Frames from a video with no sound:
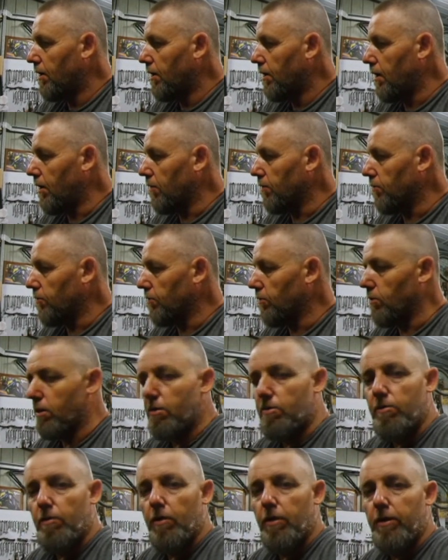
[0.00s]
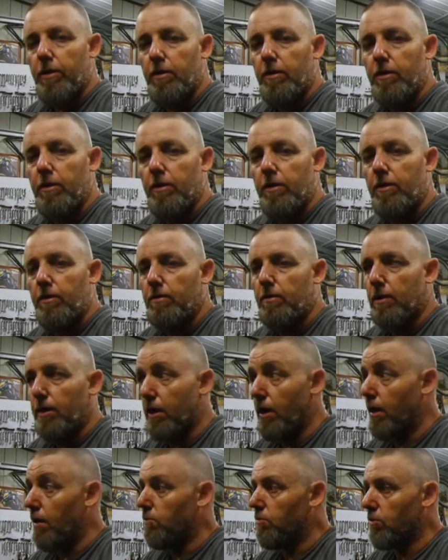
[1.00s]
And I was all excited, and the
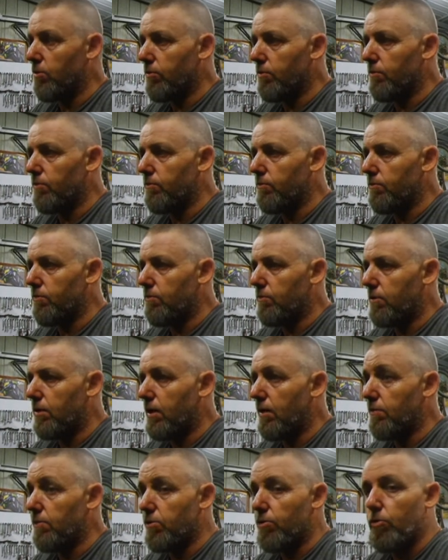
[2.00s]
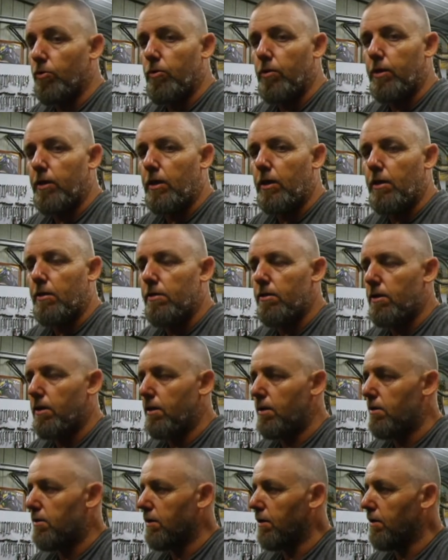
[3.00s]
car kept stalling
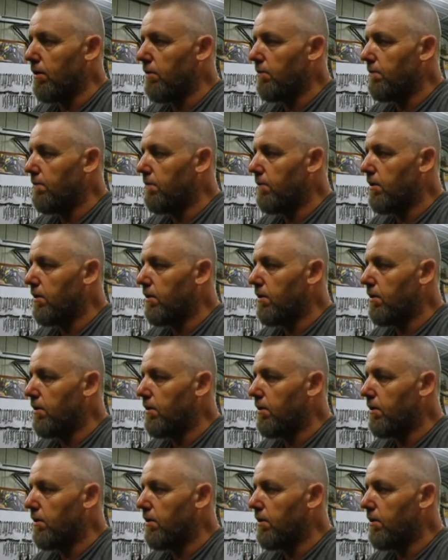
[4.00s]
yesterday, so